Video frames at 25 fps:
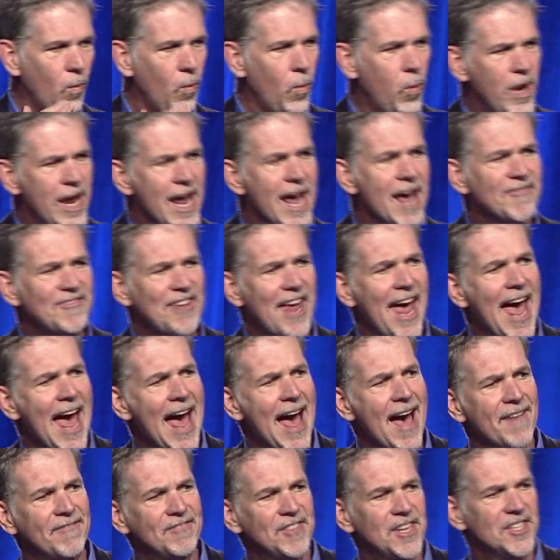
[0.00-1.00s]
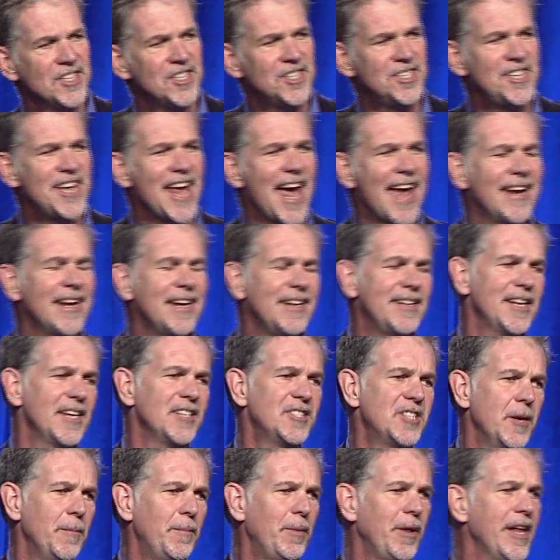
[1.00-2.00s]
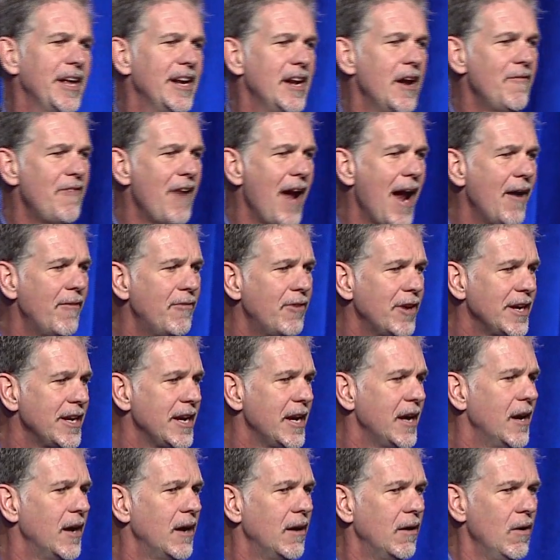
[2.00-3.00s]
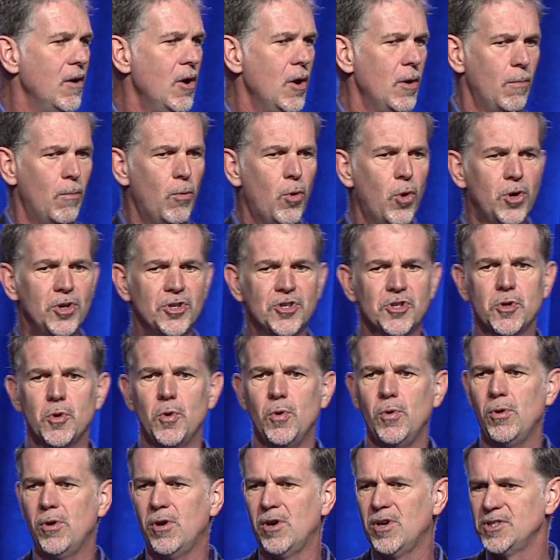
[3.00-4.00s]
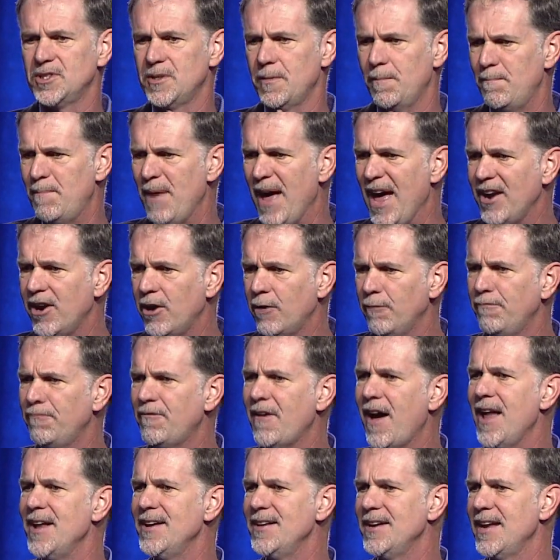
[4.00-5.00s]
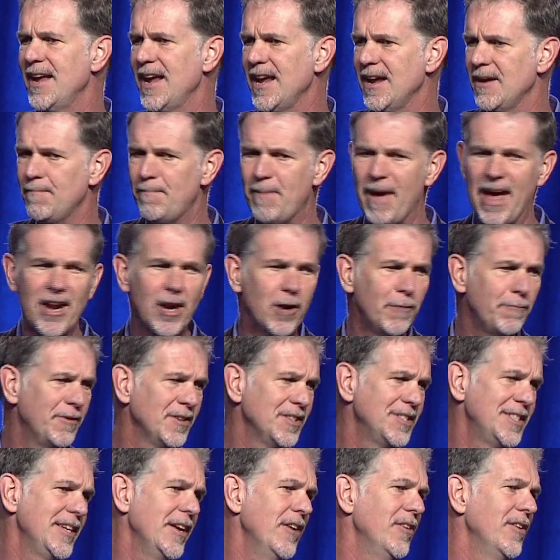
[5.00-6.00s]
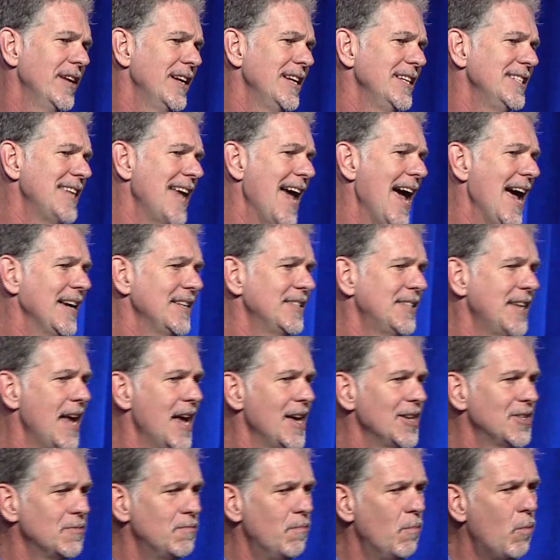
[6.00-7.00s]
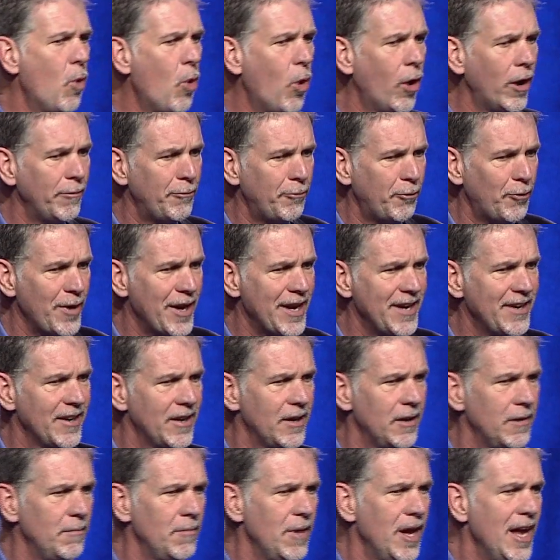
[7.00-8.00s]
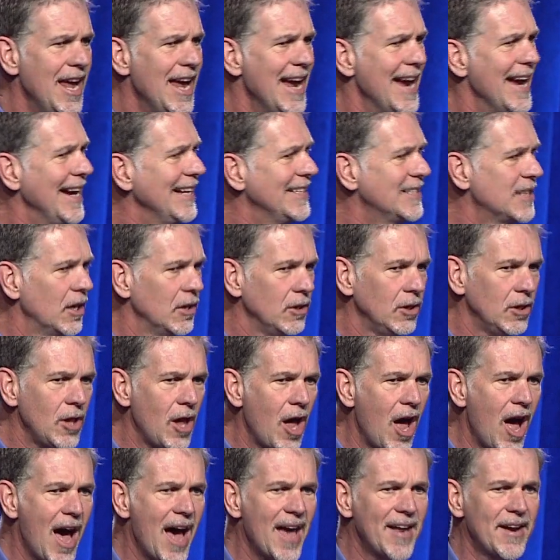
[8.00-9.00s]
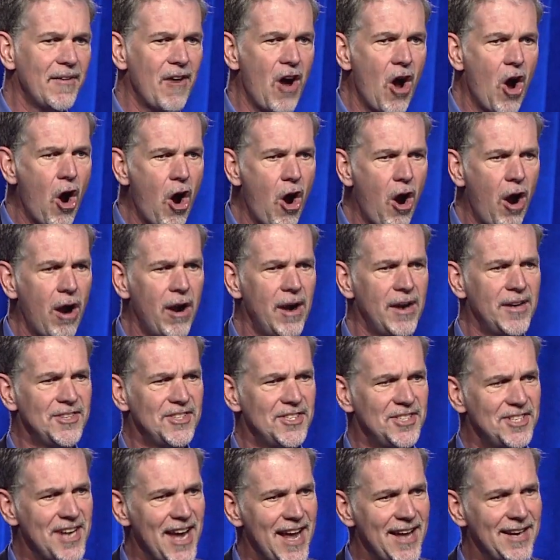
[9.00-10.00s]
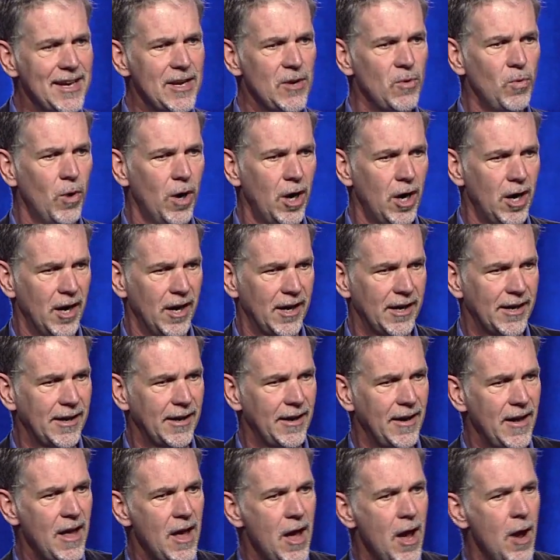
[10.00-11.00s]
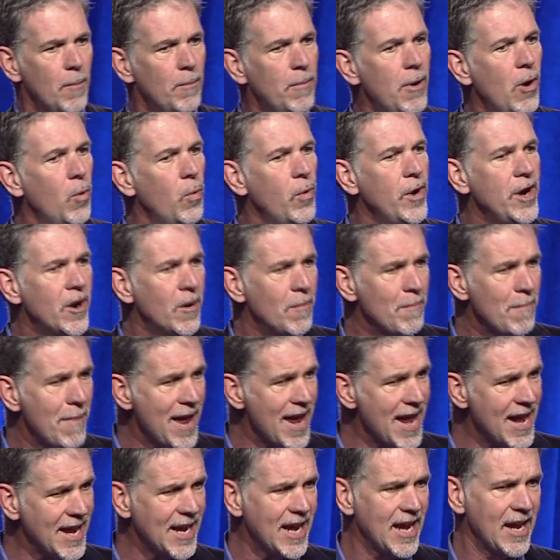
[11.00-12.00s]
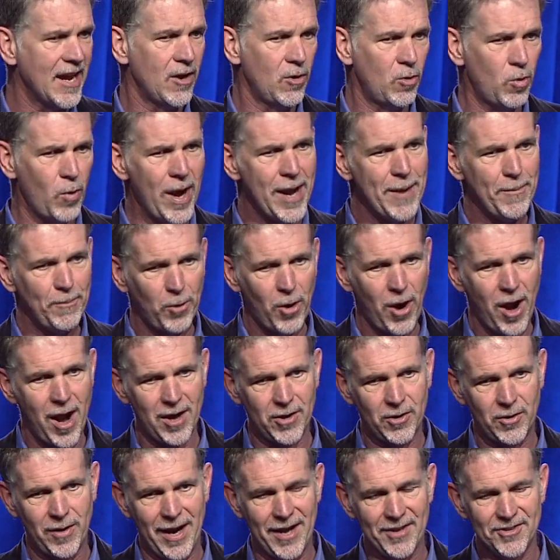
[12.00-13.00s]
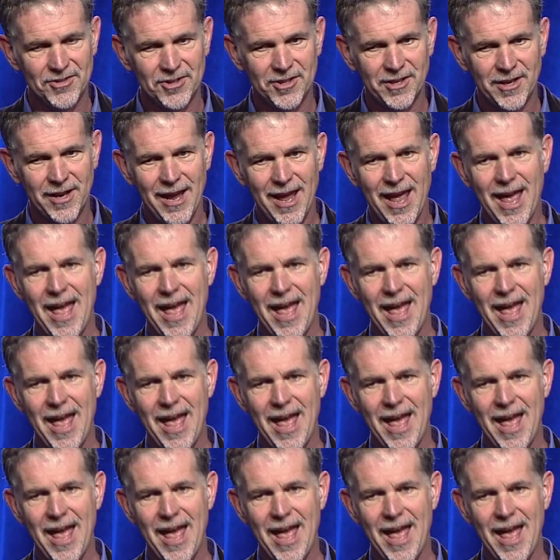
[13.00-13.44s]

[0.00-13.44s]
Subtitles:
We have to have the steady discipline of every year, more schools, better funding, better facilities access, more freedom. It's a lot of hard, steady work. But we are making great progress.